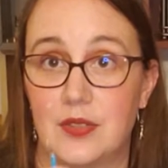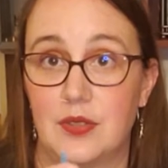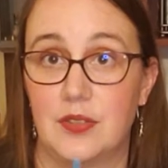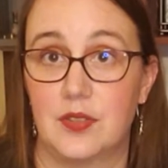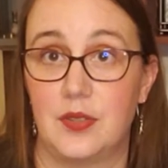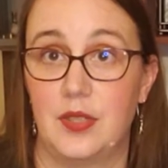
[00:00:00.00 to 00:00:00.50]
so
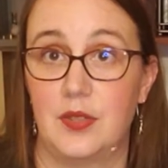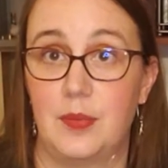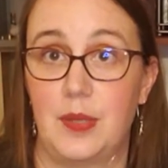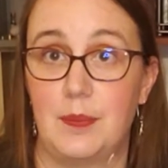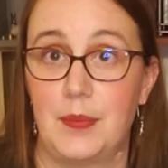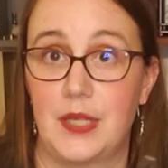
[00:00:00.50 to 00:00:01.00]
they're a little
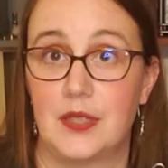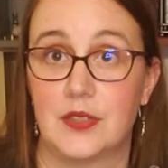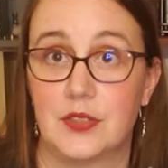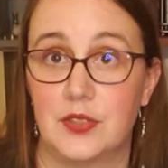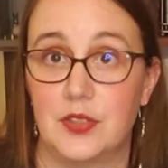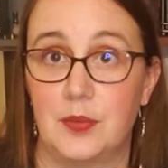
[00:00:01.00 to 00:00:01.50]
bit bigger,
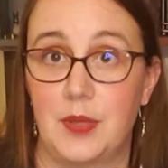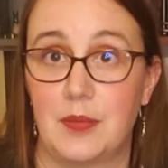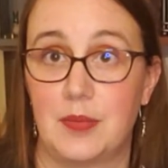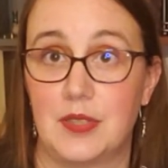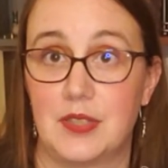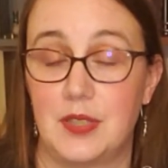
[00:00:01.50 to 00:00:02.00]
so you'll be
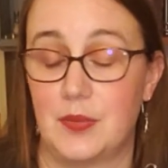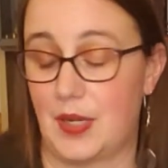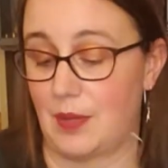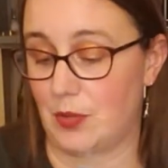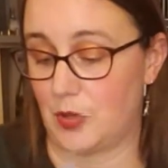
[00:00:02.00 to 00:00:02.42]
able to see what I'm